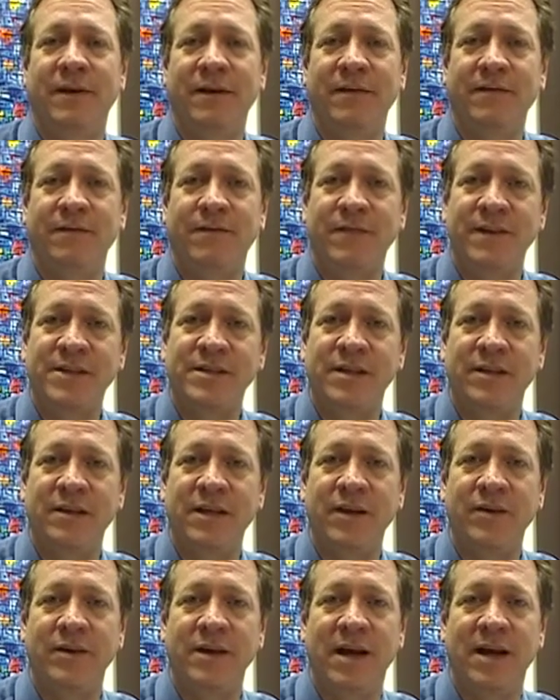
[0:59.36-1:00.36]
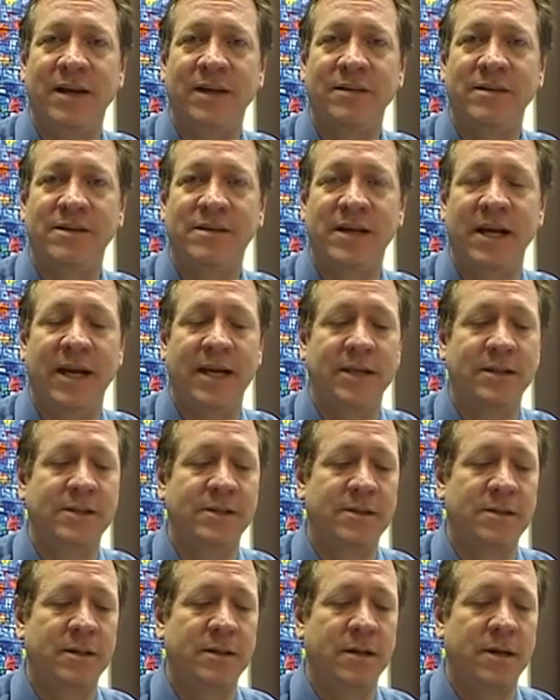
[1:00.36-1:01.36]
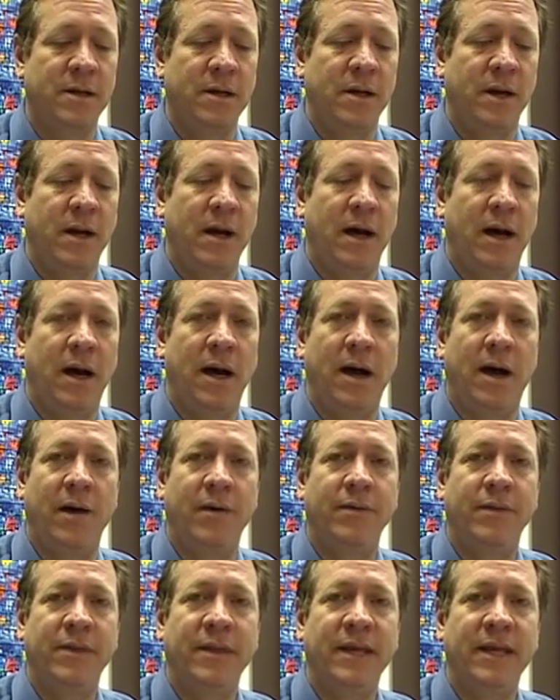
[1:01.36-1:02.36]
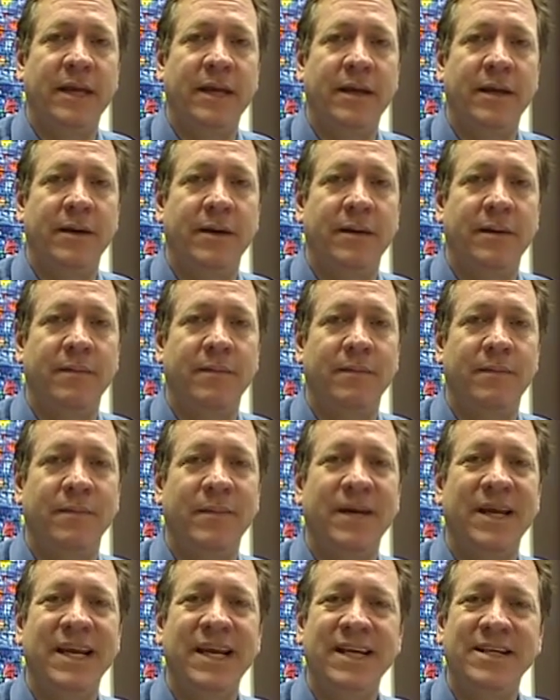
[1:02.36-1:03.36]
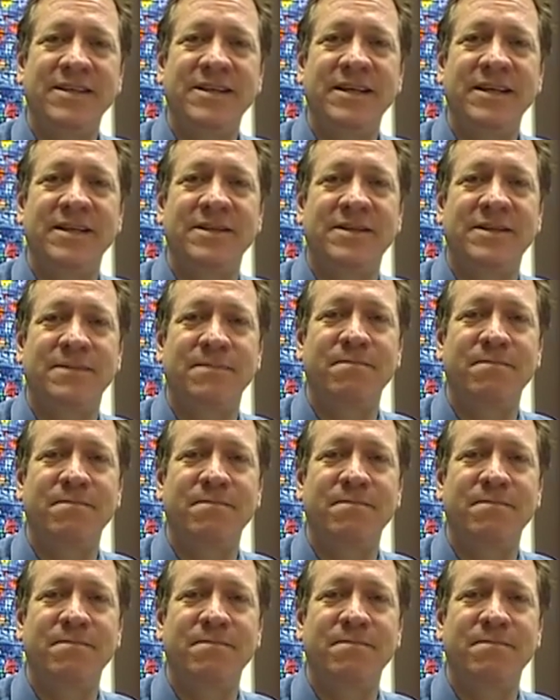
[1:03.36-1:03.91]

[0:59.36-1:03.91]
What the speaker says: visit the United States. The easiest